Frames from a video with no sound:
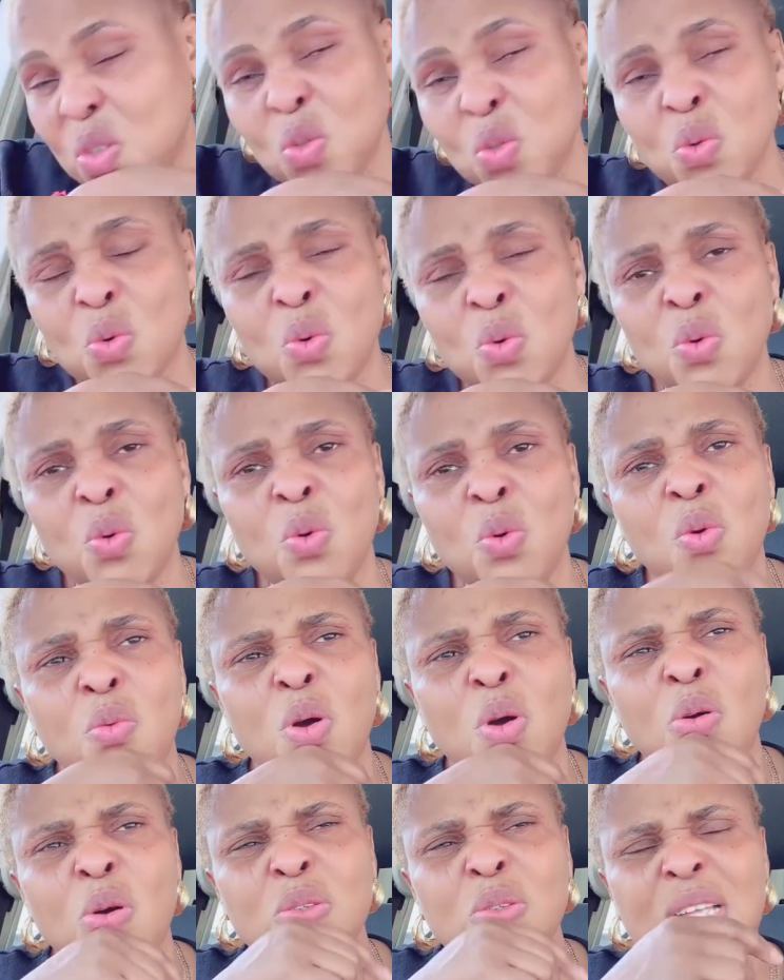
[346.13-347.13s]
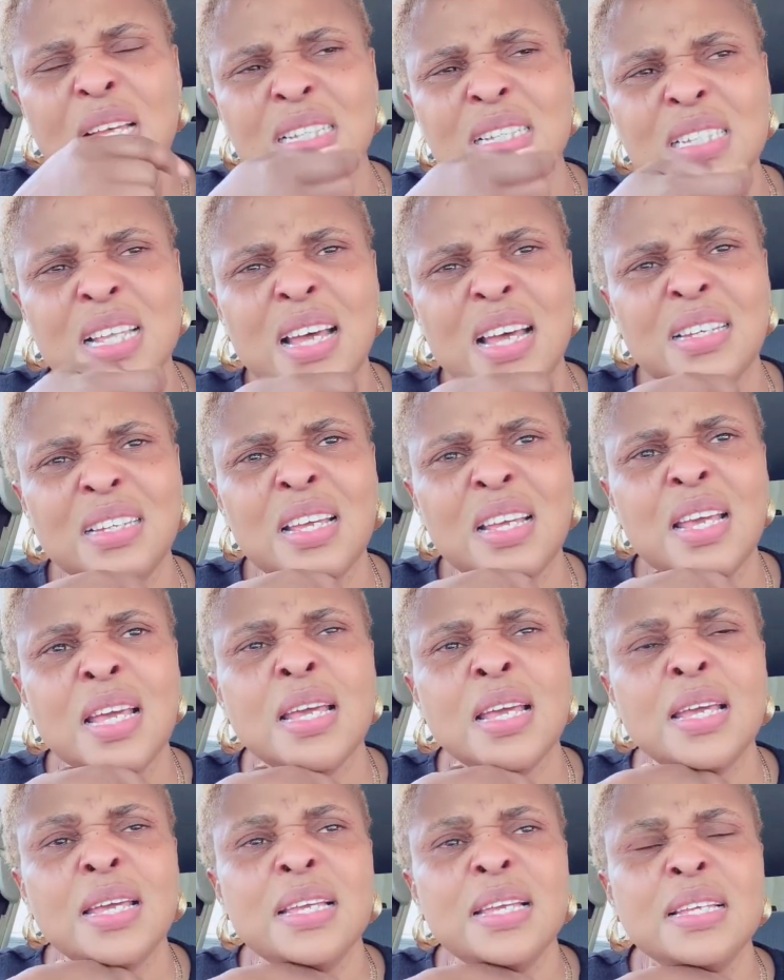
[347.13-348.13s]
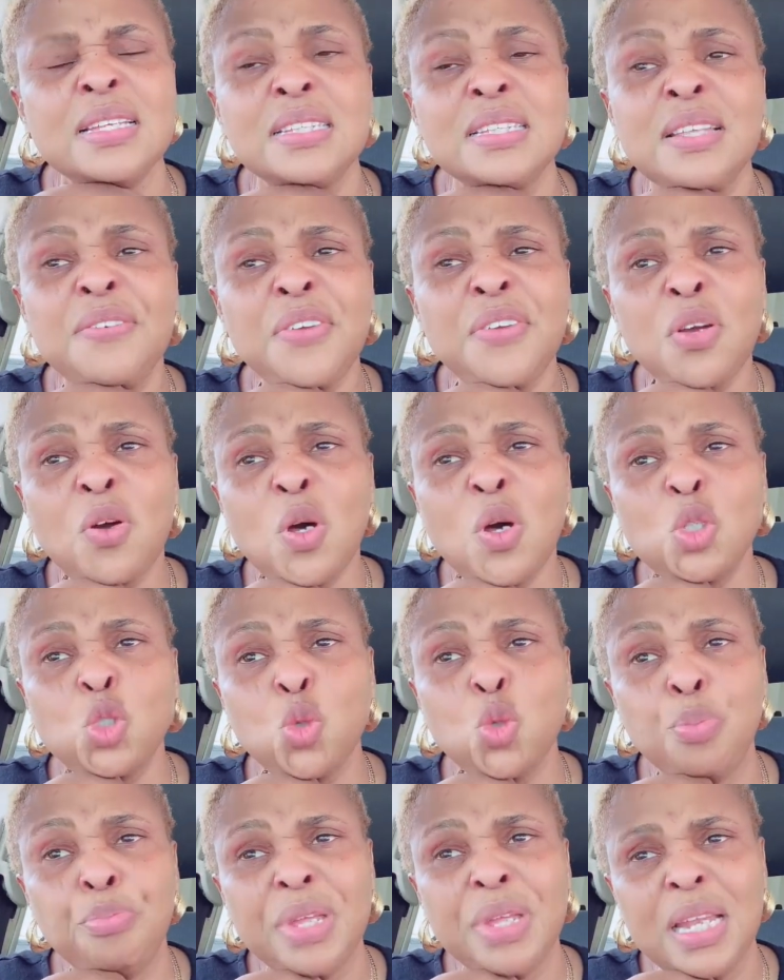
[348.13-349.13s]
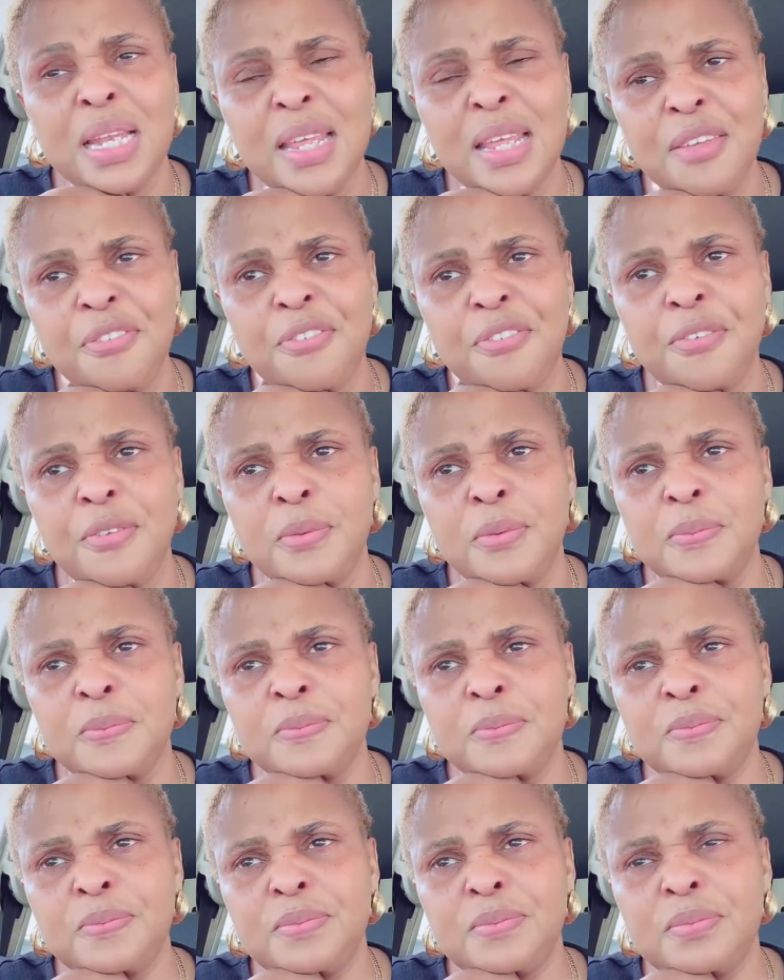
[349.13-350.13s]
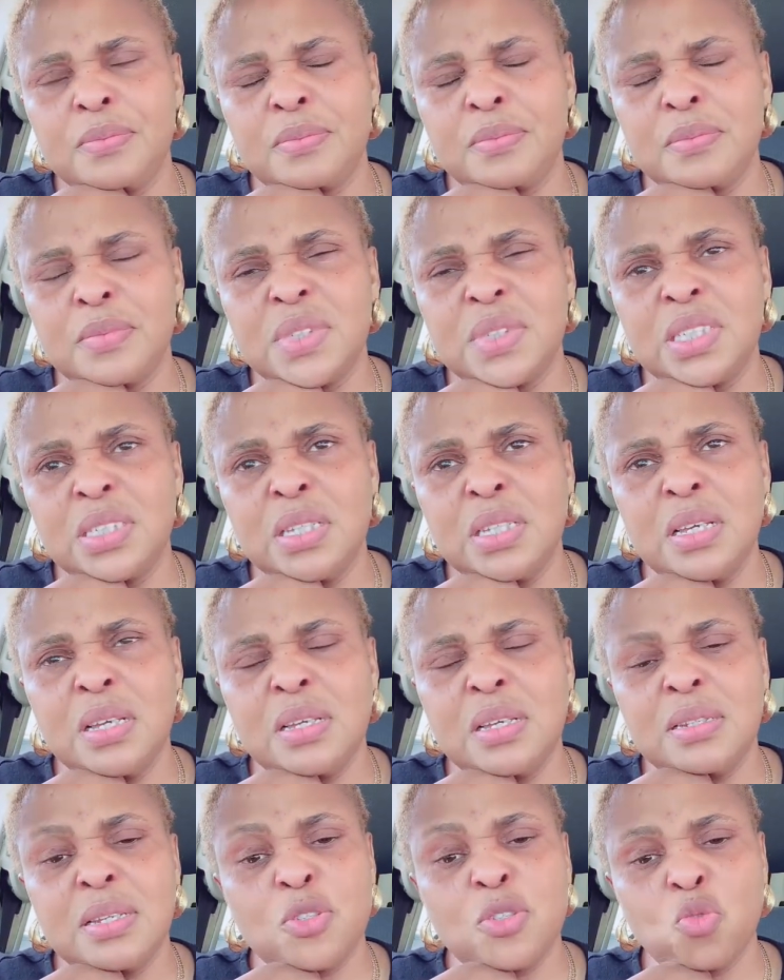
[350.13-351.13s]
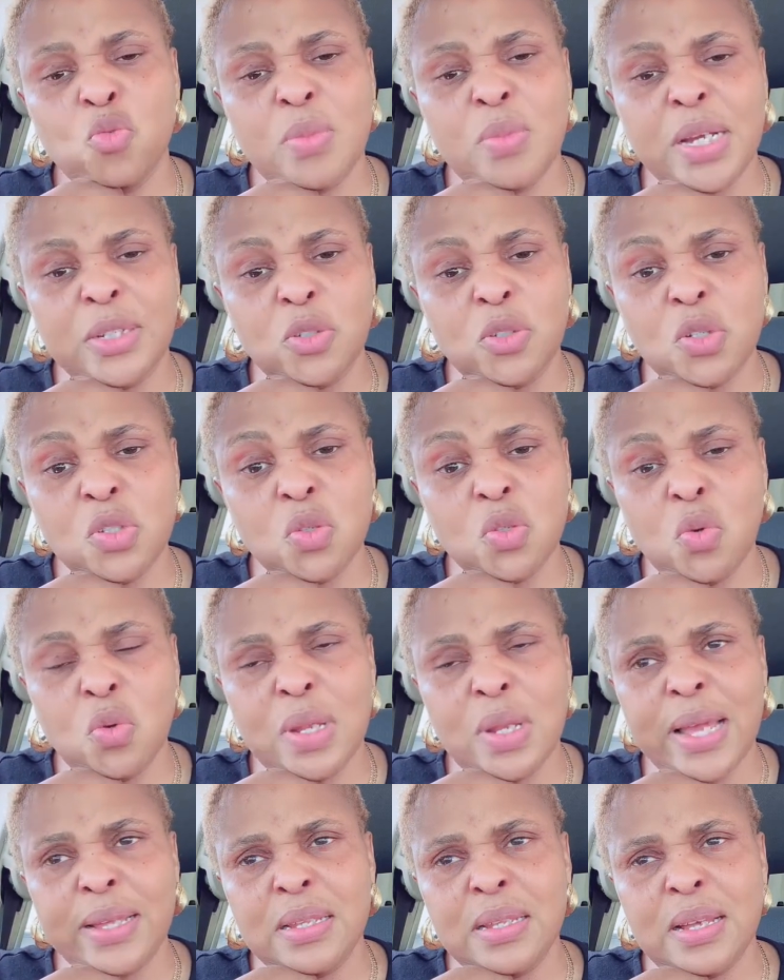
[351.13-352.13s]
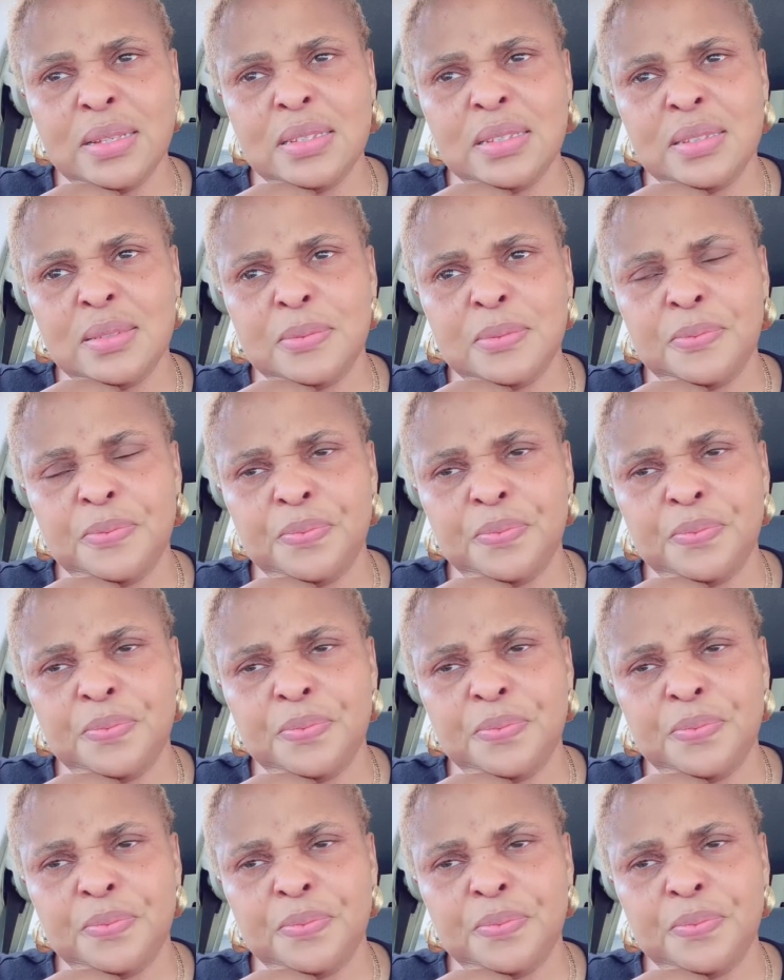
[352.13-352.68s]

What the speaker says: to understand. It's difficult to believe. Say this woman just go like that.